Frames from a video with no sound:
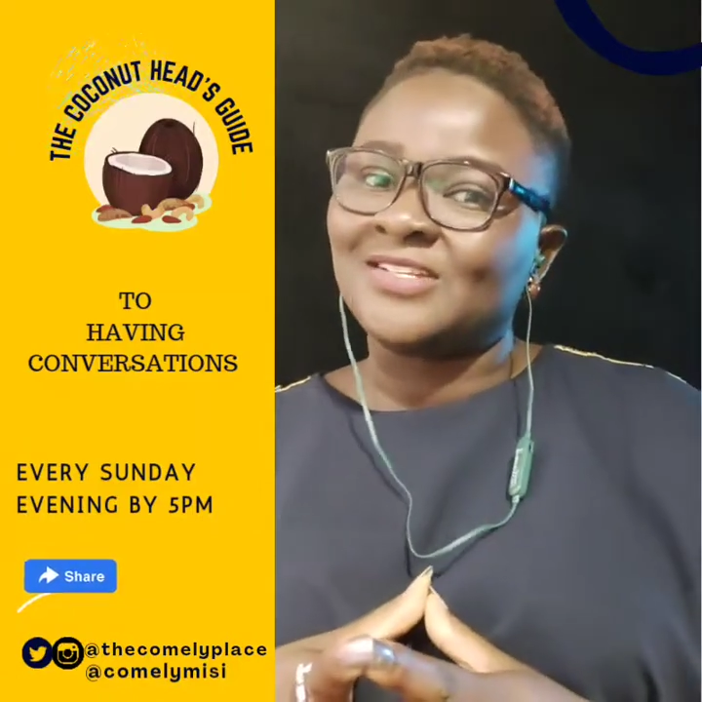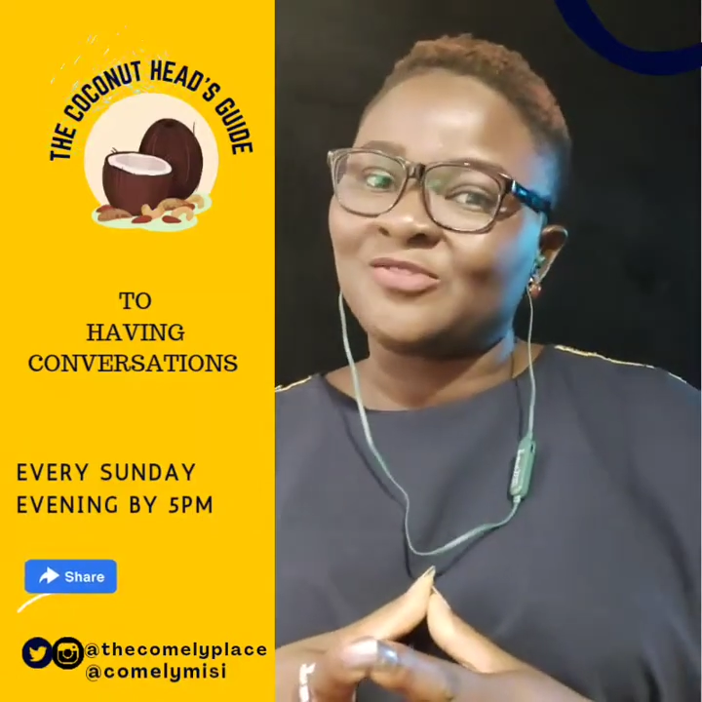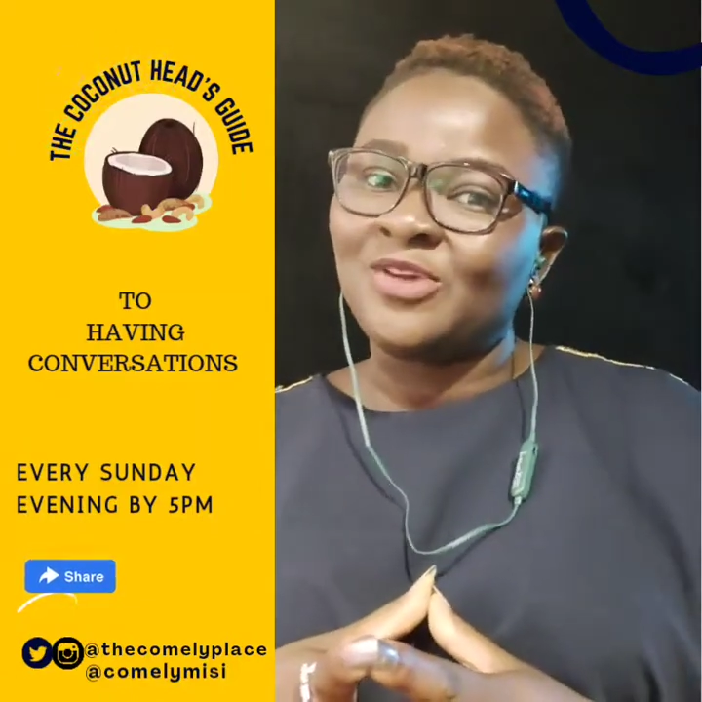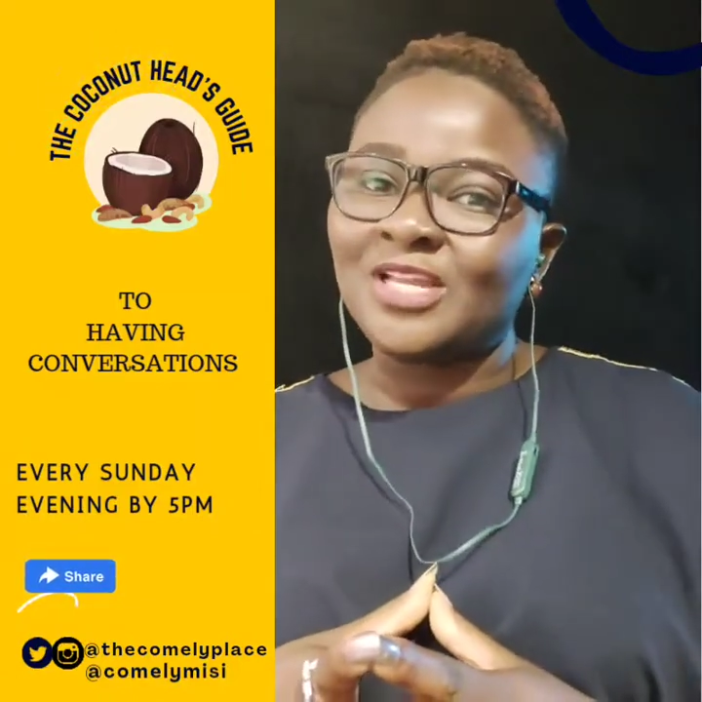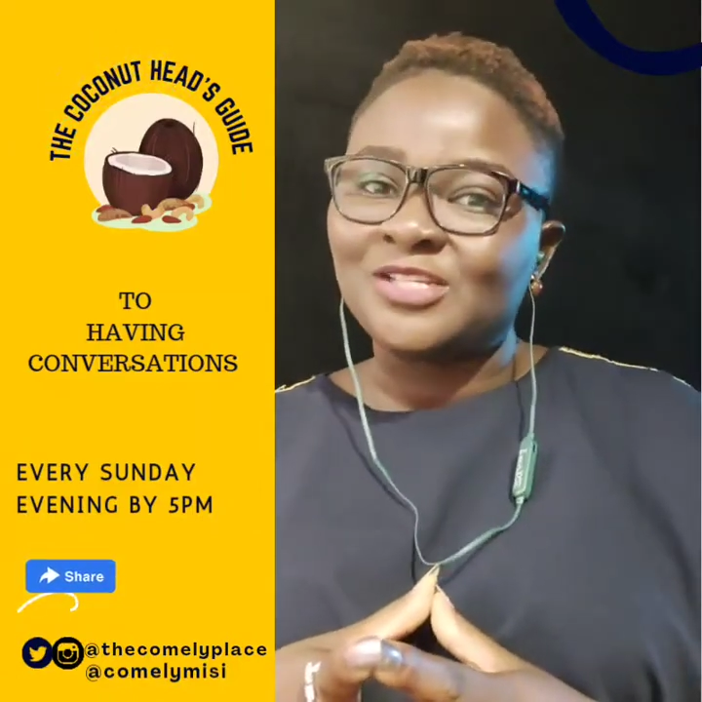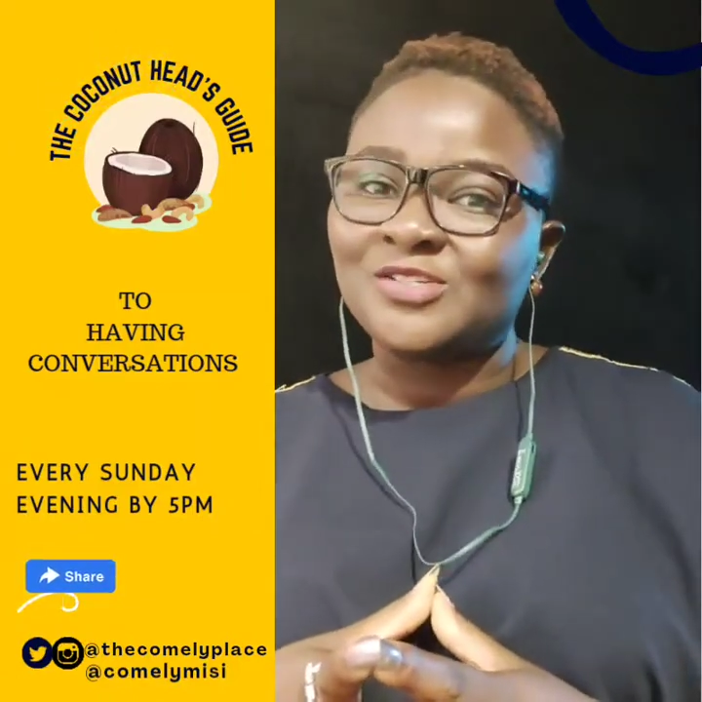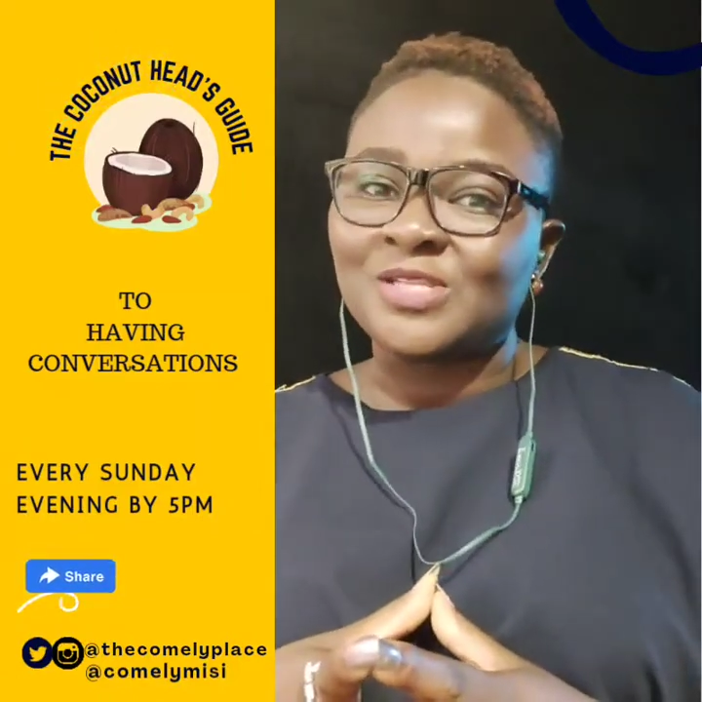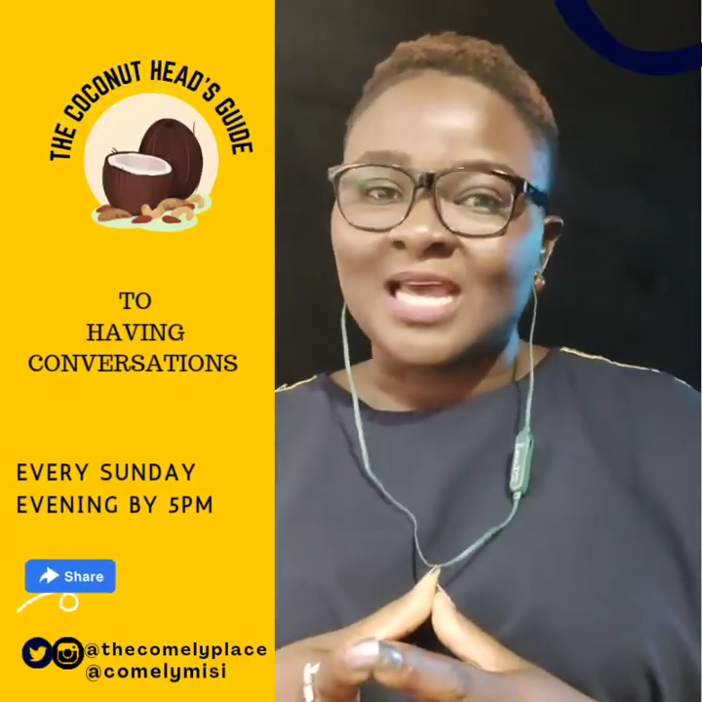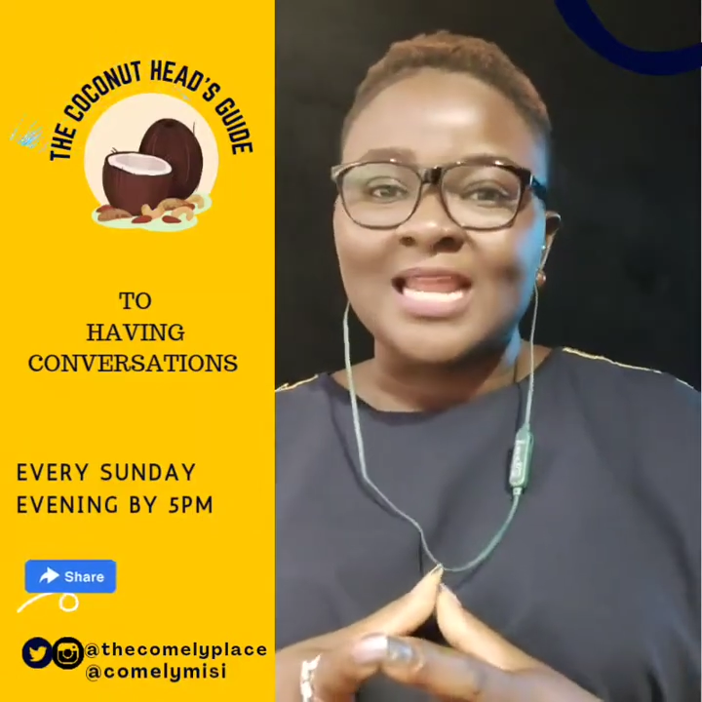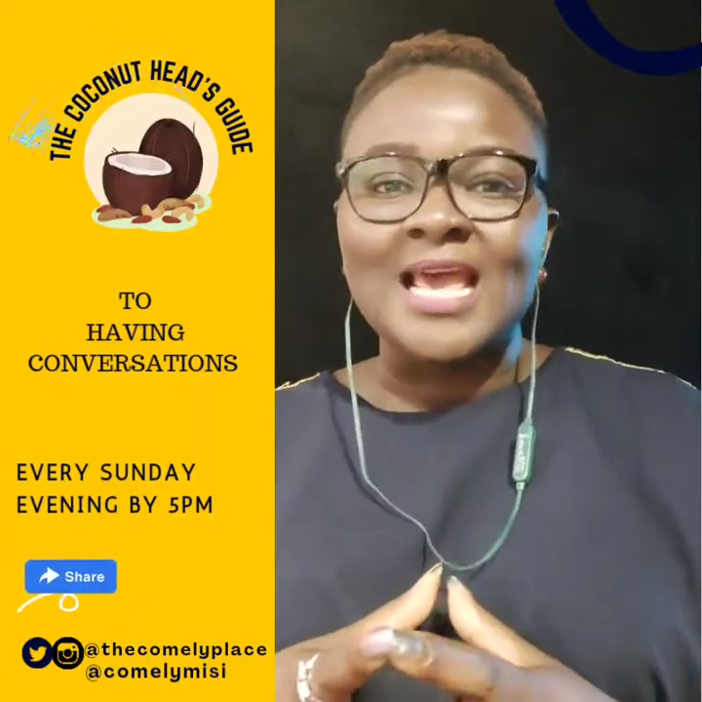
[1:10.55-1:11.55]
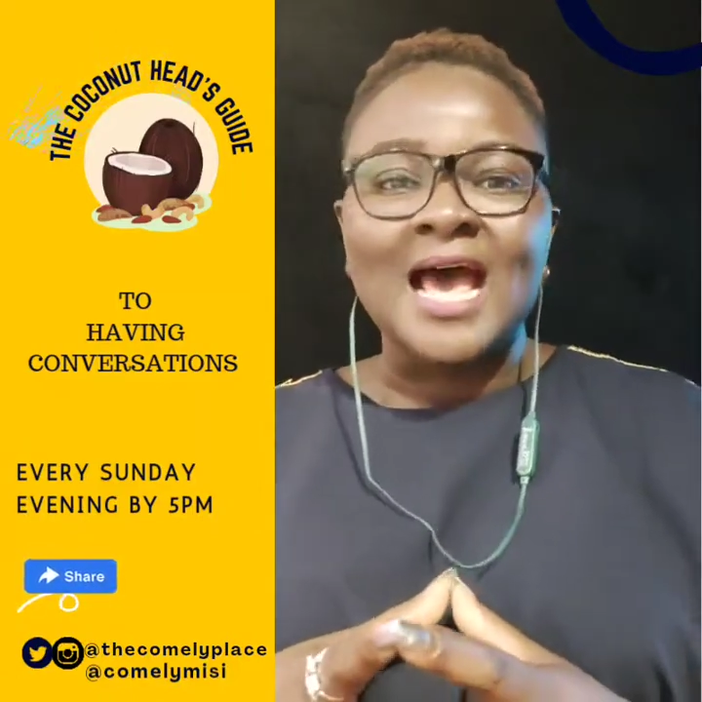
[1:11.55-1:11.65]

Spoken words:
to quickly do that